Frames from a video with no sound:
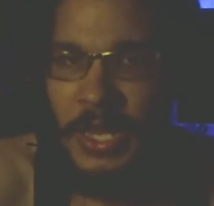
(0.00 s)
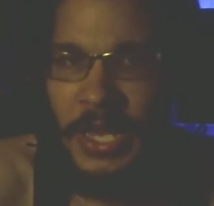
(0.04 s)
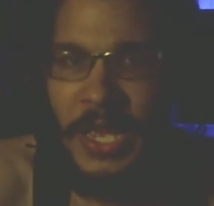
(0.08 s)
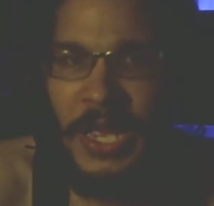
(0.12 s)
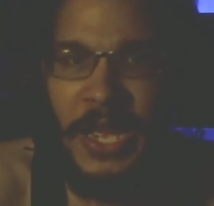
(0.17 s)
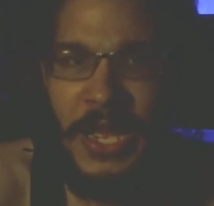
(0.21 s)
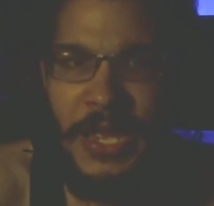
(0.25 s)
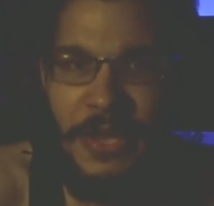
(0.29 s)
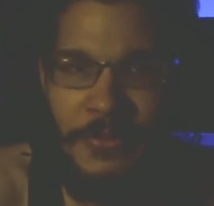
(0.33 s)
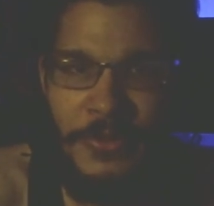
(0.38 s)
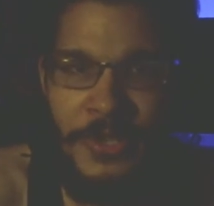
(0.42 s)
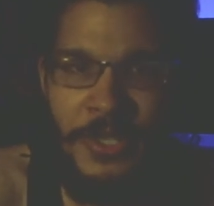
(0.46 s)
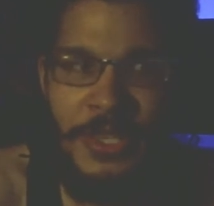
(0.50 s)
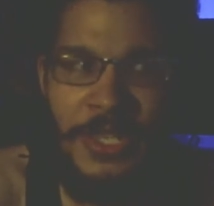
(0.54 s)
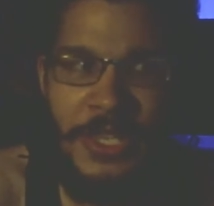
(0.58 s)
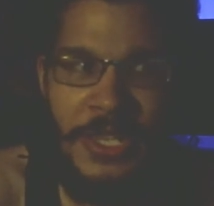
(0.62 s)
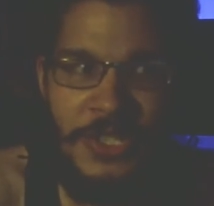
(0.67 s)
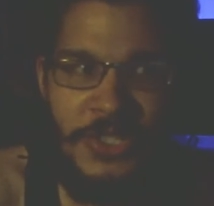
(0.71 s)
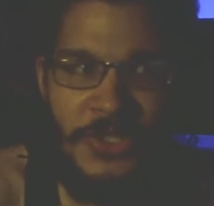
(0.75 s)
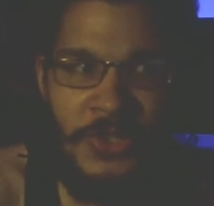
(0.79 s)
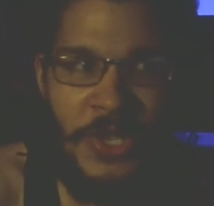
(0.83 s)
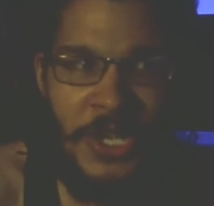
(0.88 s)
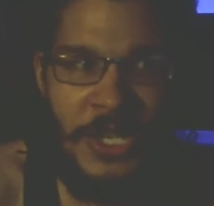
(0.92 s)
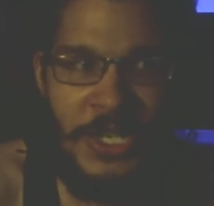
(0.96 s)
I really
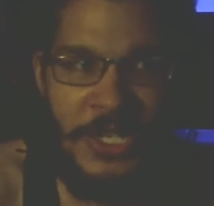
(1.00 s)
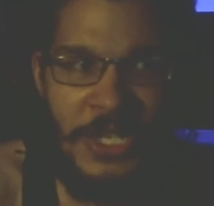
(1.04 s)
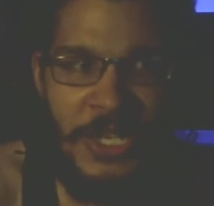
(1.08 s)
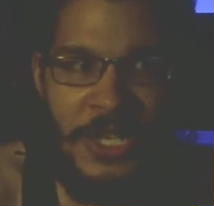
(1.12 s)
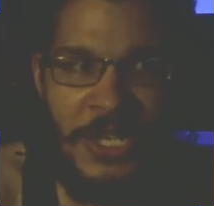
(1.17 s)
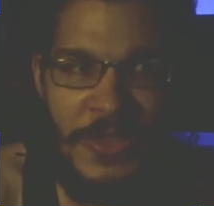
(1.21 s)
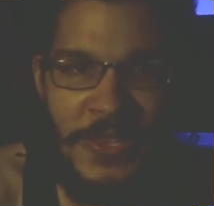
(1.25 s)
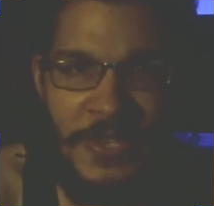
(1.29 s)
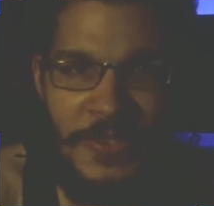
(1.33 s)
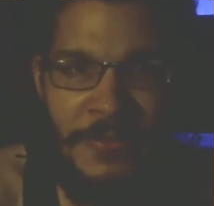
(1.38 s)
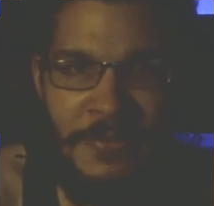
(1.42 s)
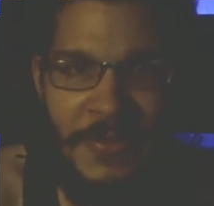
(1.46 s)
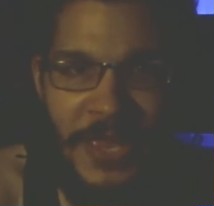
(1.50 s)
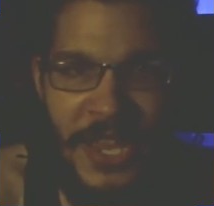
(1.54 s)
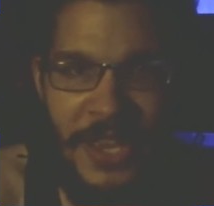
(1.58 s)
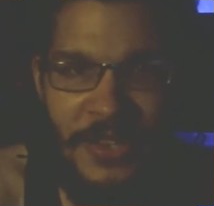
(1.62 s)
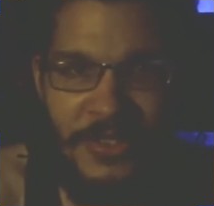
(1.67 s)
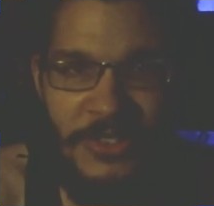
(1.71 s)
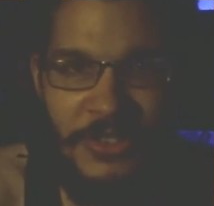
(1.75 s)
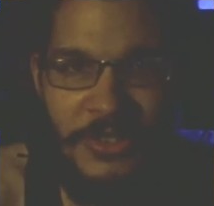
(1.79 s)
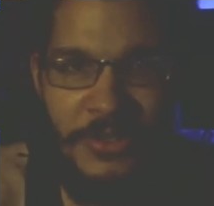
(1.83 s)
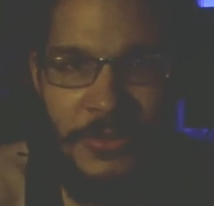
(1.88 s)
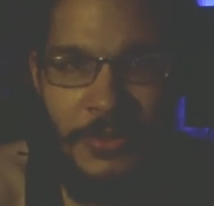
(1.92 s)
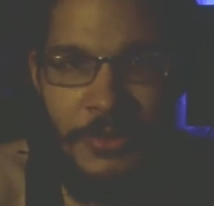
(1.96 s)
enjoyed this
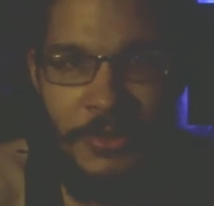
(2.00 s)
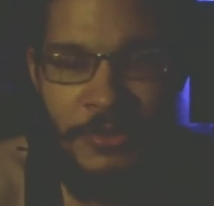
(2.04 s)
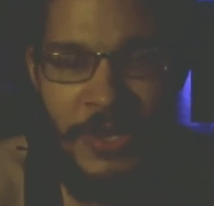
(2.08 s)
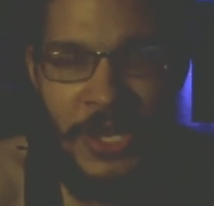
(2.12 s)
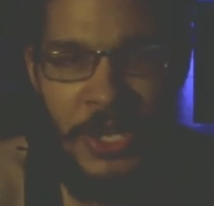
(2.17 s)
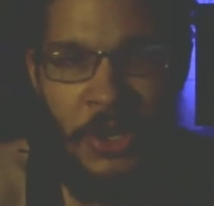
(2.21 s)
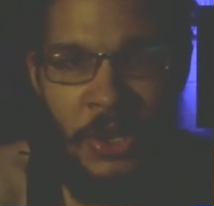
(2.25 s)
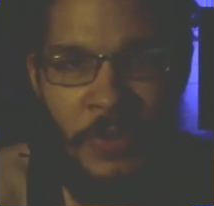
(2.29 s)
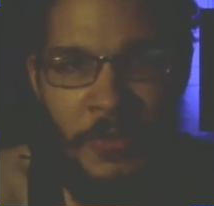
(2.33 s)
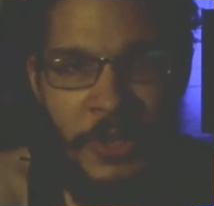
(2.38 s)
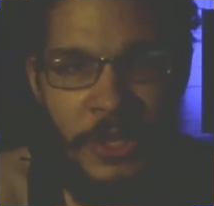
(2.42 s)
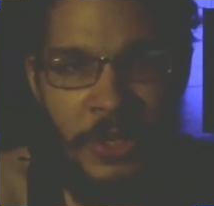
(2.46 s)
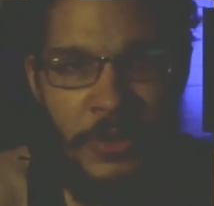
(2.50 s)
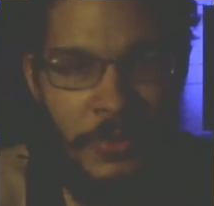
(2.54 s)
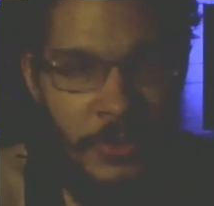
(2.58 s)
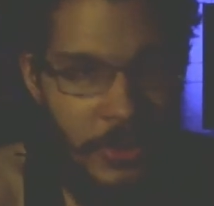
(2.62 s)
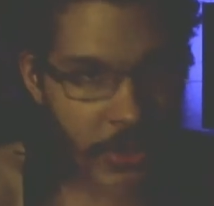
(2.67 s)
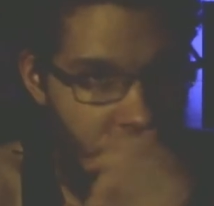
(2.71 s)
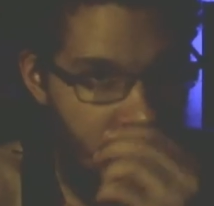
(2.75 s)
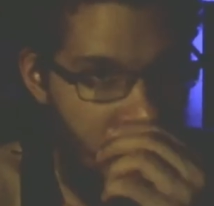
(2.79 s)
match. Great opener.